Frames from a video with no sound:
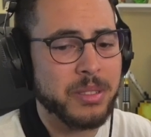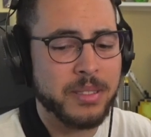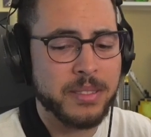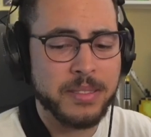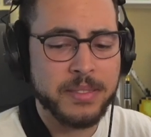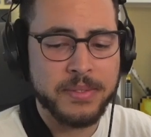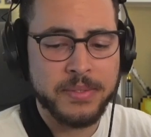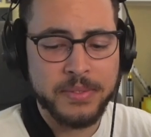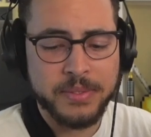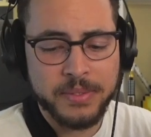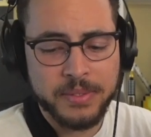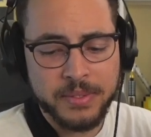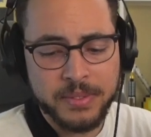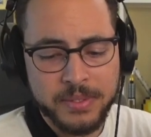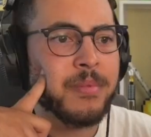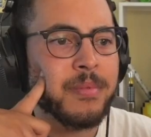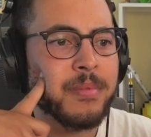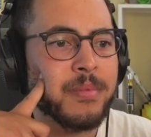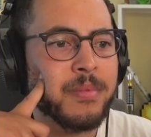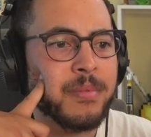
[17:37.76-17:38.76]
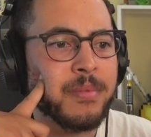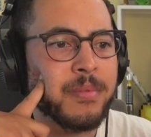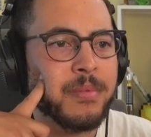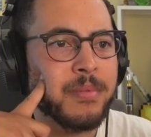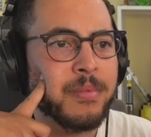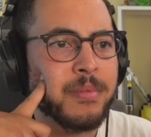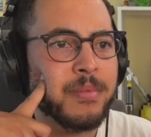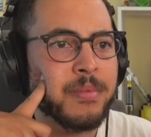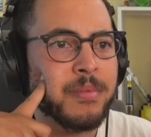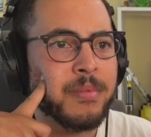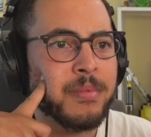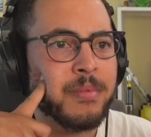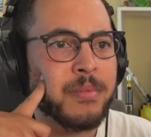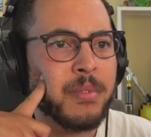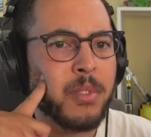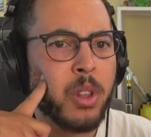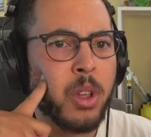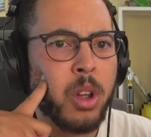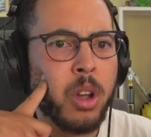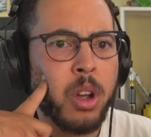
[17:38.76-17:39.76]

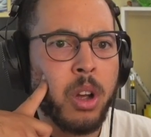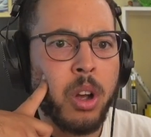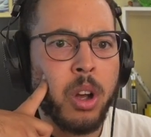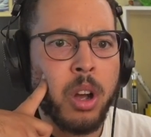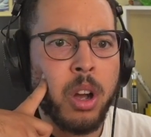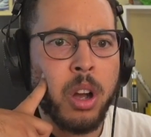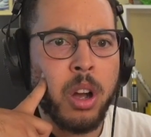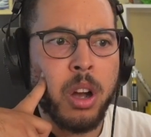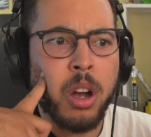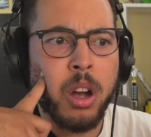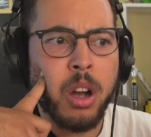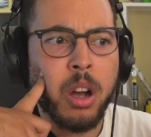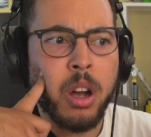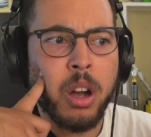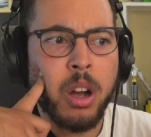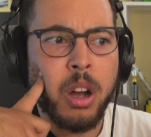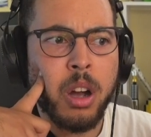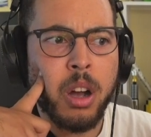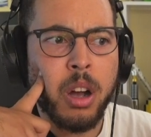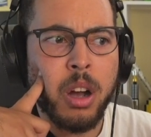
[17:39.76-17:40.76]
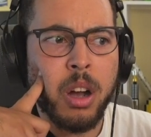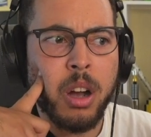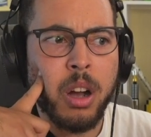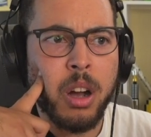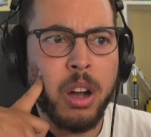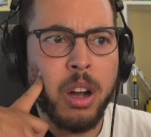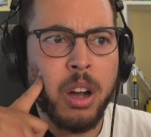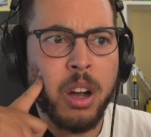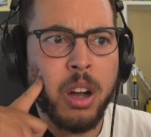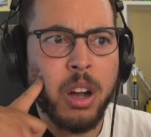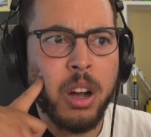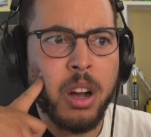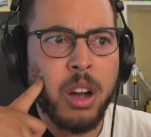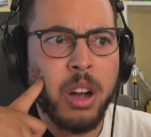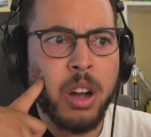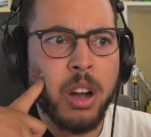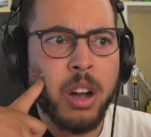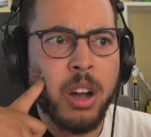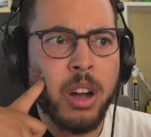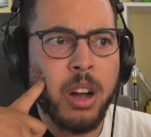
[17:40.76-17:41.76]

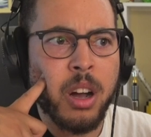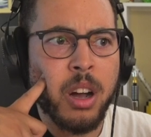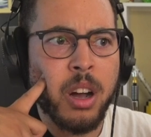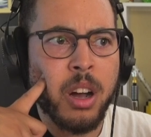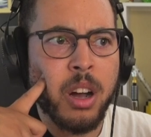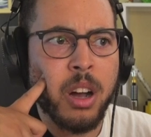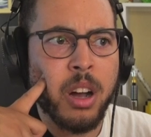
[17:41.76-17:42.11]
(no one is talking)